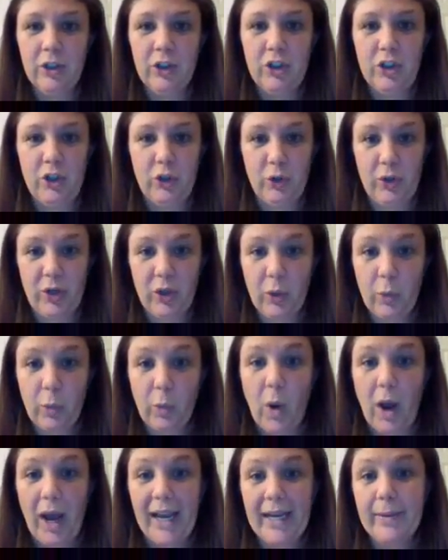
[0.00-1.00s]
Judith
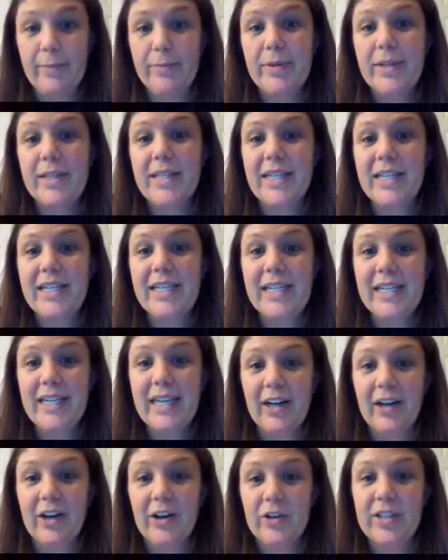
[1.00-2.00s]
wipes the
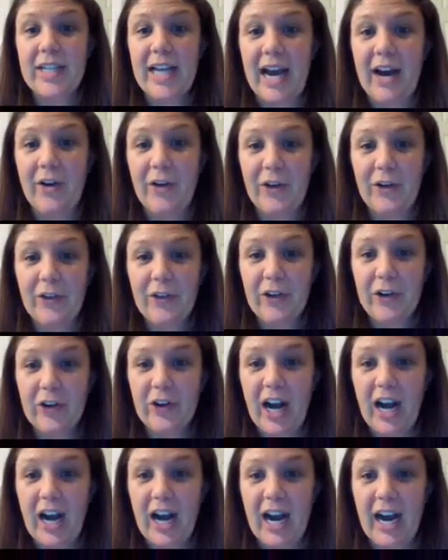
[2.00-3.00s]
tears out of
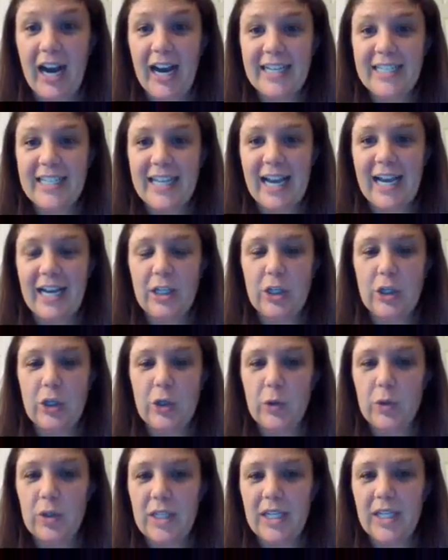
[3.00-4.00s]
her eyes and
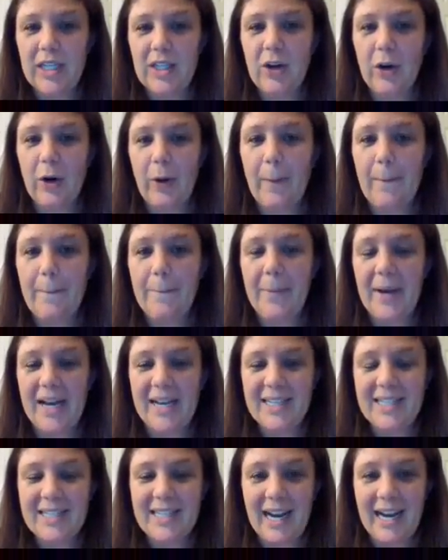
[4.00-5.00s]
uses her
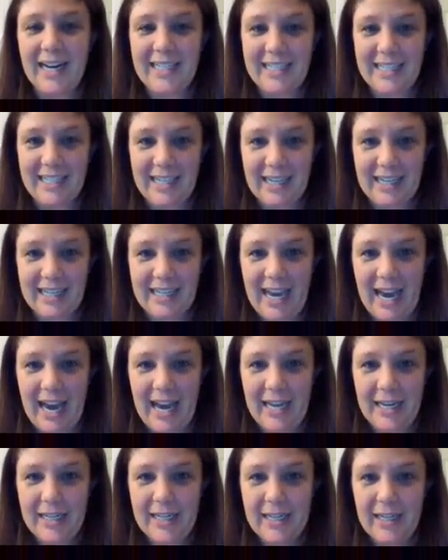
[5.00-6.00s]
best idea
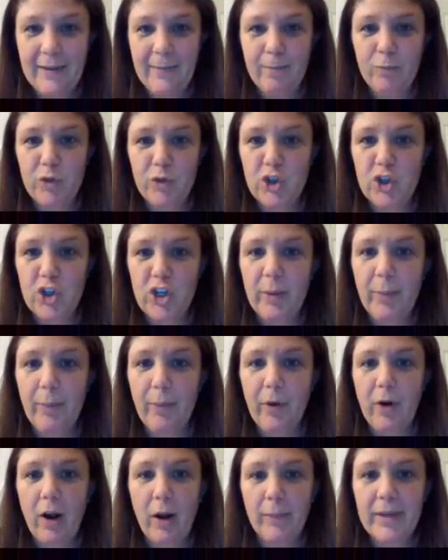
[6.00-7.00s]
yet. She
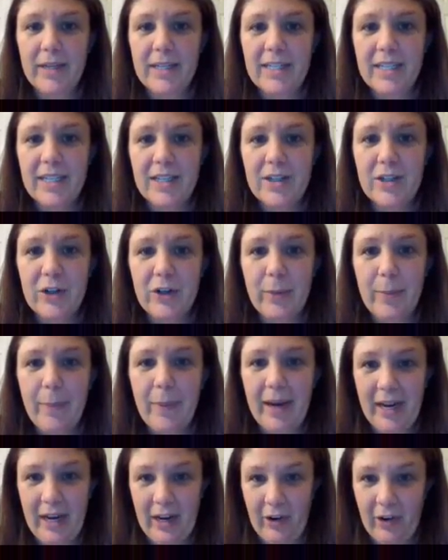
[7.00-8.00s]
promises her
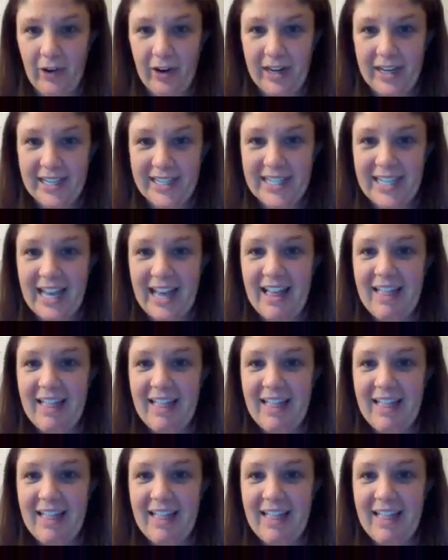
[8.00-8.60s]
parents